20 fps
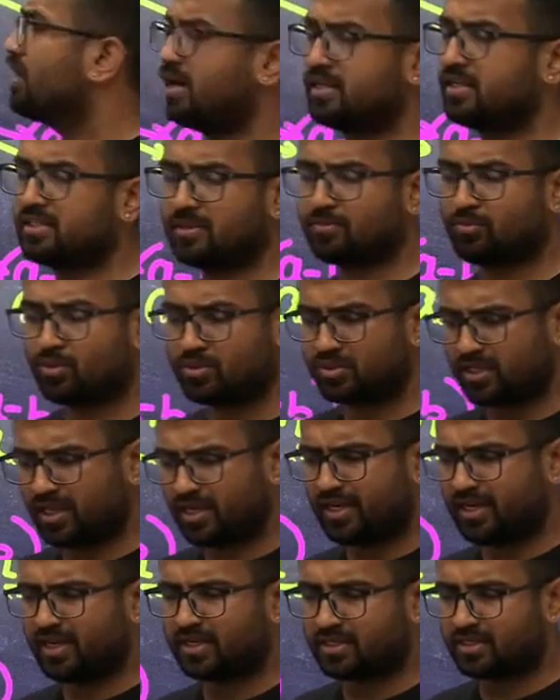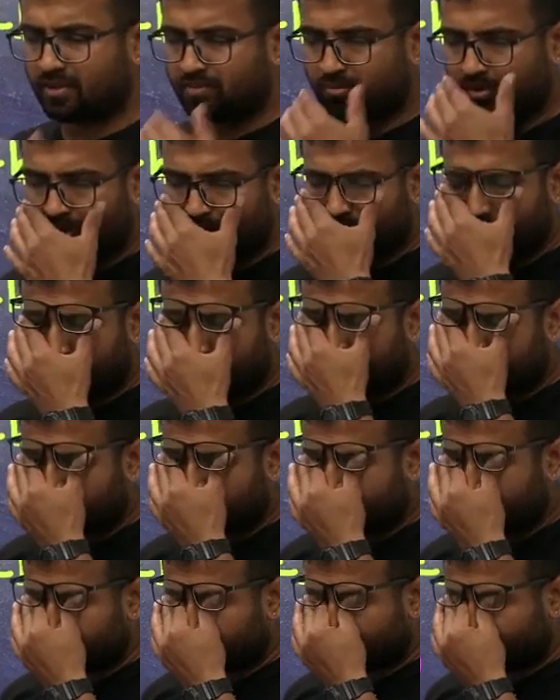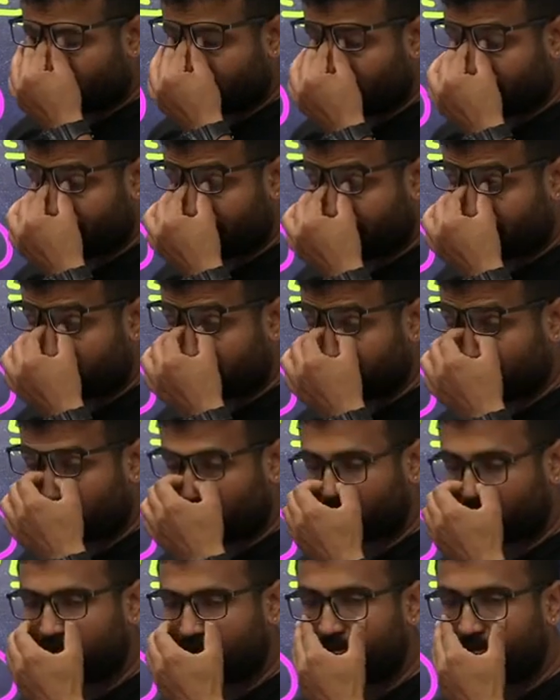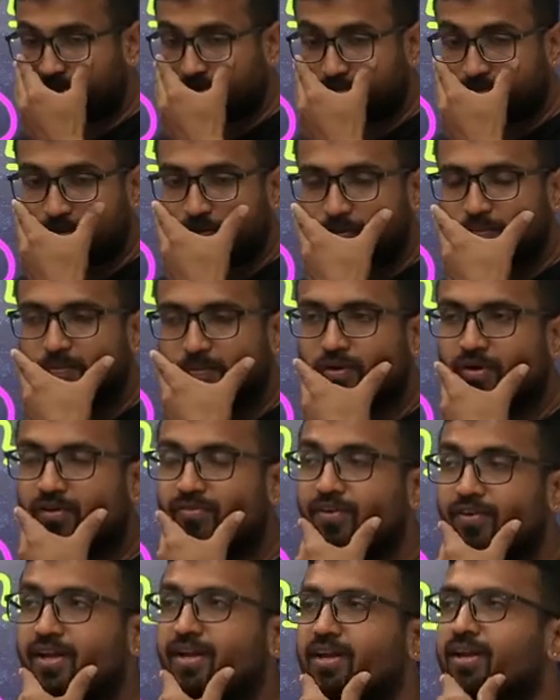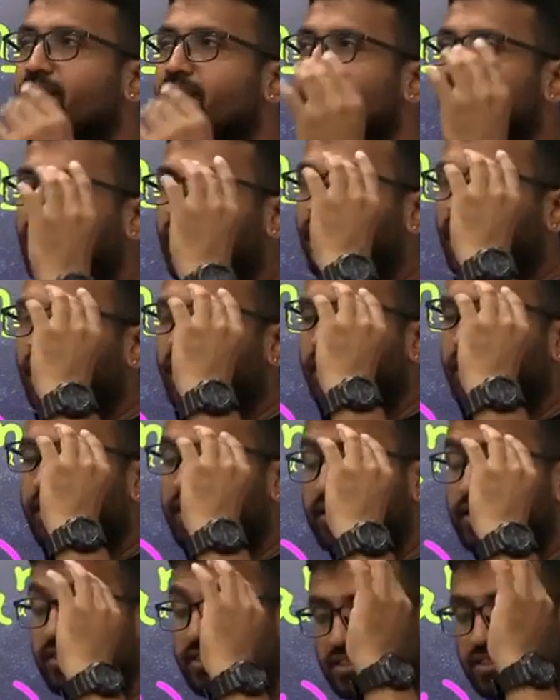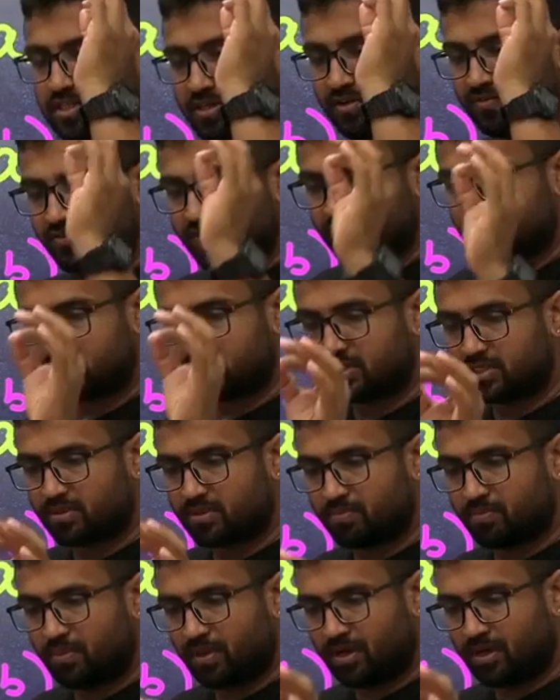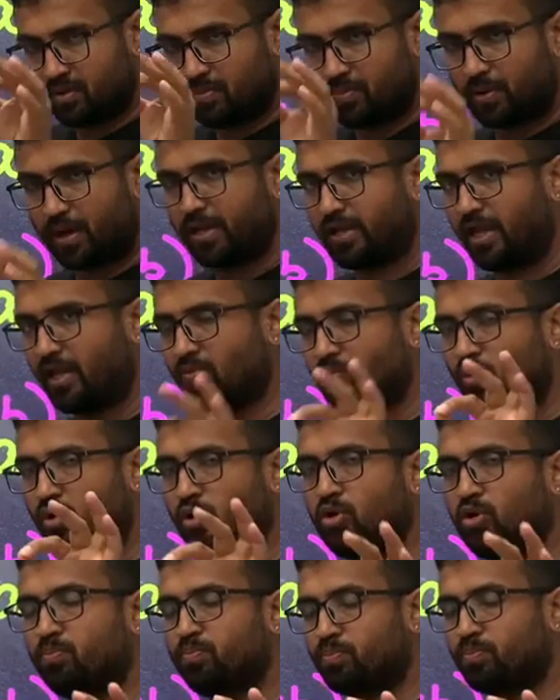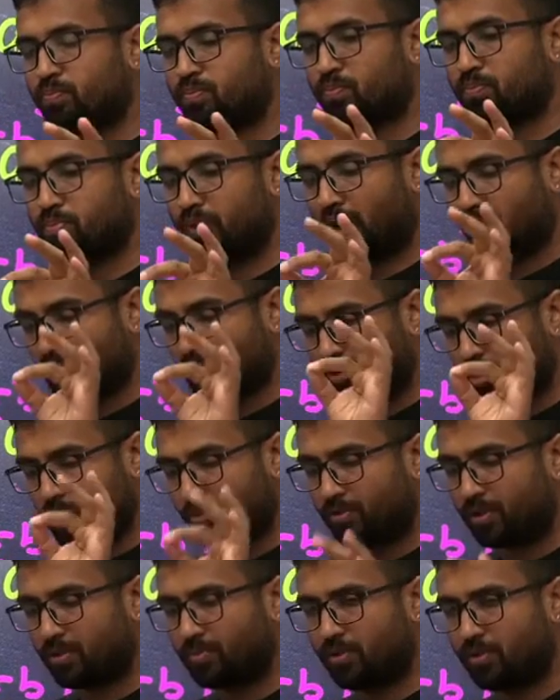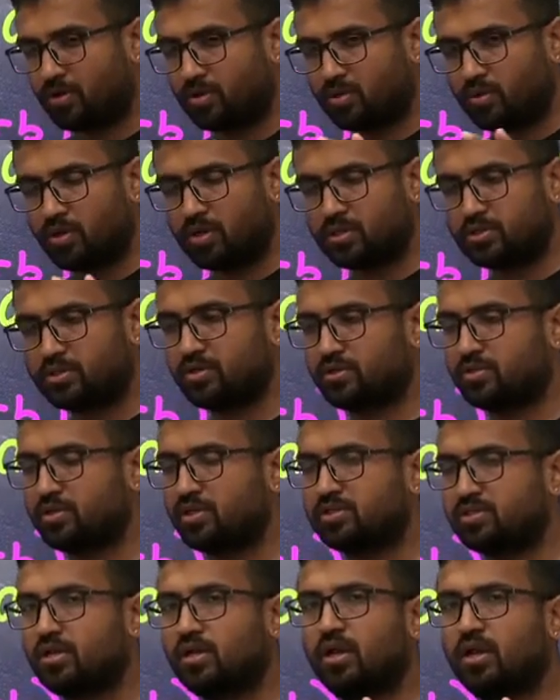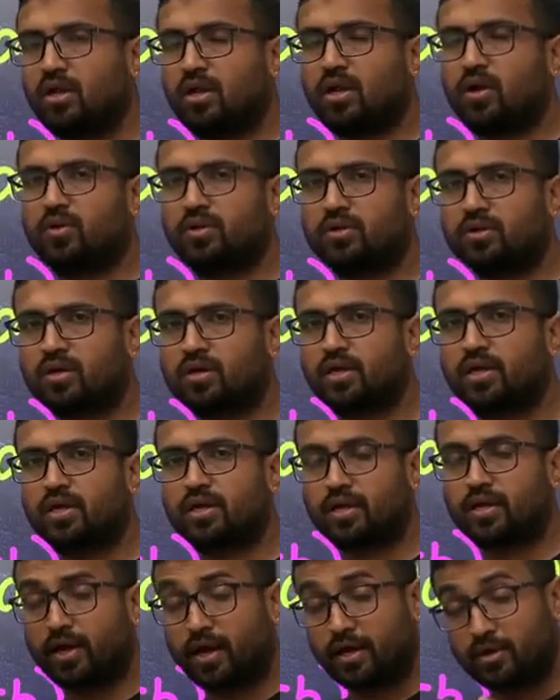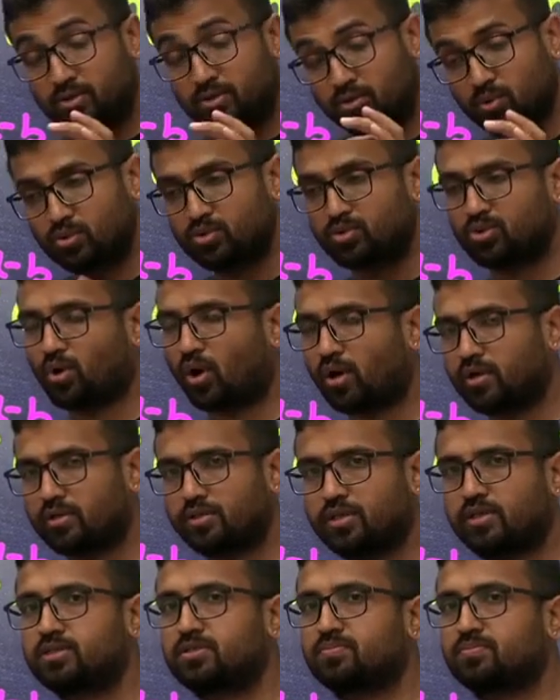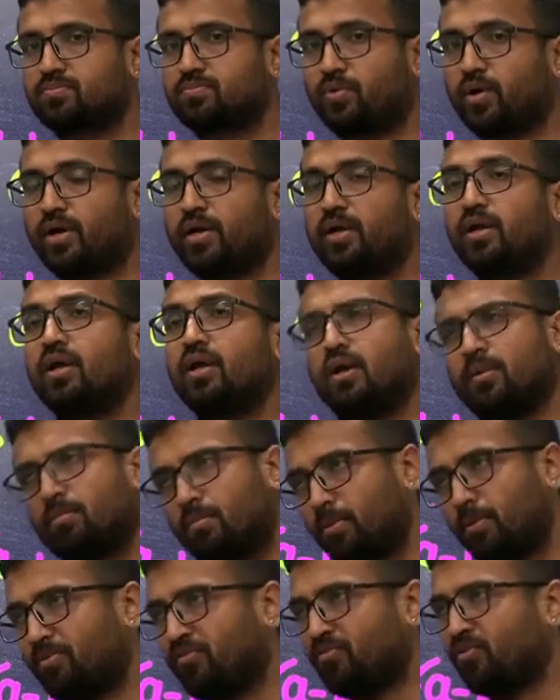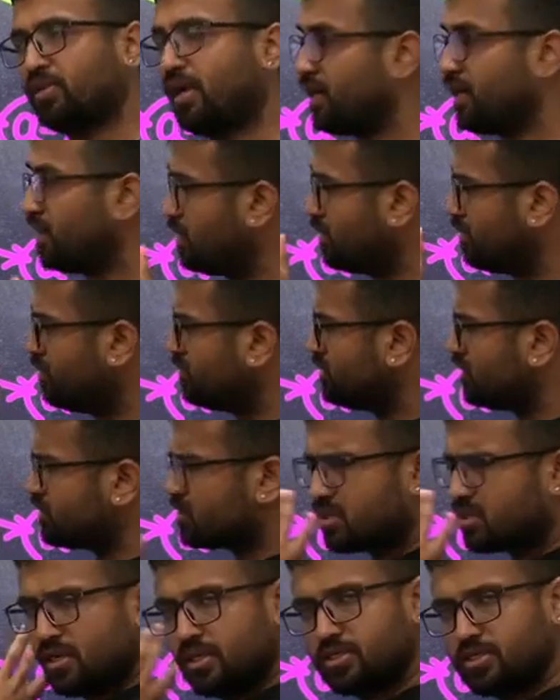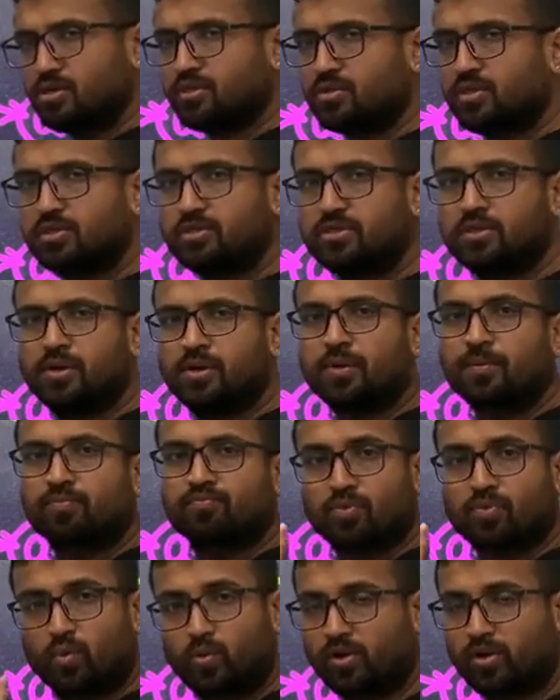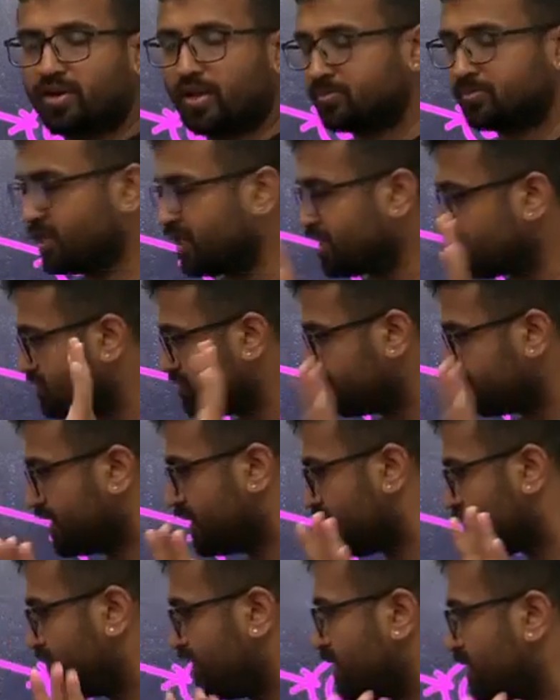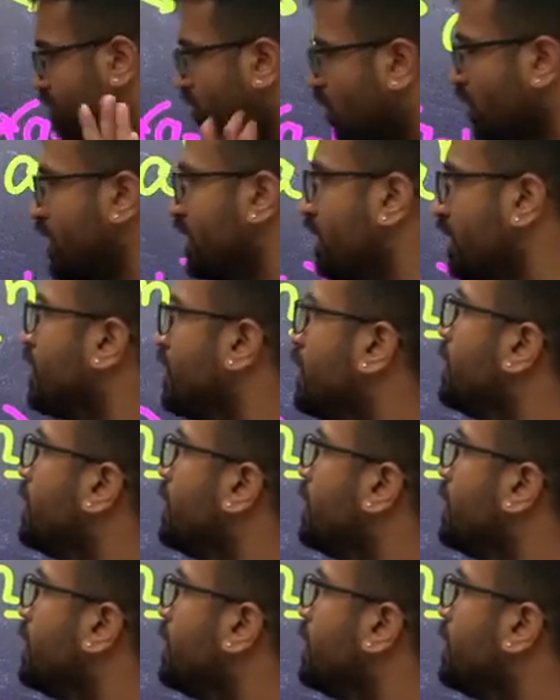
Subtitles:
Let us suppose any natural number or any question is in the form of a to the power of n plus b to the power of n, it is divisible by, I want you people to listen to this loud and clear and do jot this point. But before that, just listen to this. Whatever I'm saying, it's very, very important.